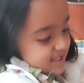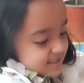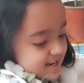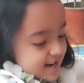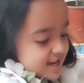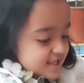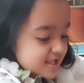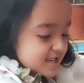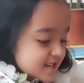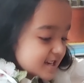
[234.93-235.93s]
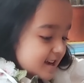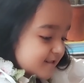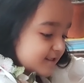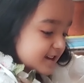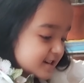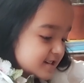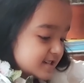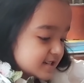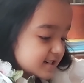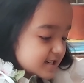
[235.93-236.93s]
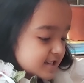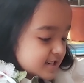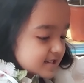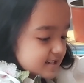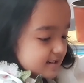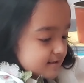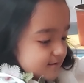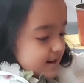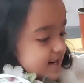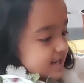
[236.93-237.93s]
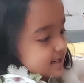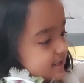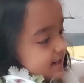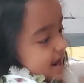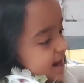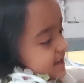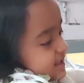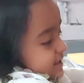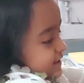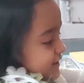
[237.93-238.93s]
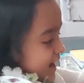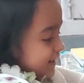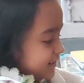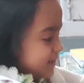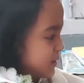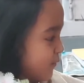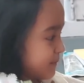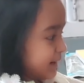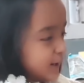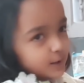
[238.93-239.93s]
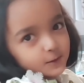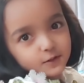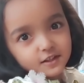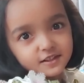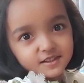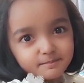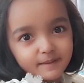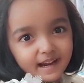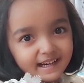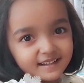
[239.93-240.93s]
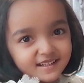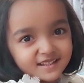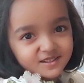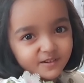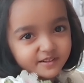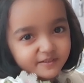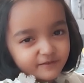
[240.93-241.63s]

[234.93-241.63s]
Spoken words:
I think we are done. Right? Like that. Oh my god, look at this packet. It's so flat.